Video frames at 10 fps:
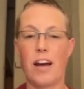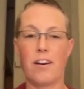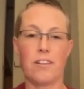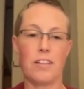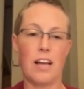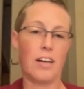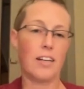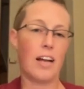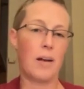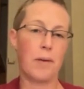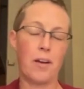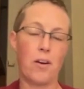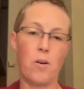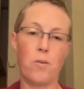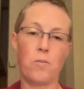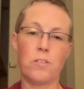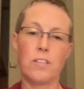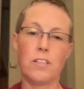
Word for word: out a lot on my own.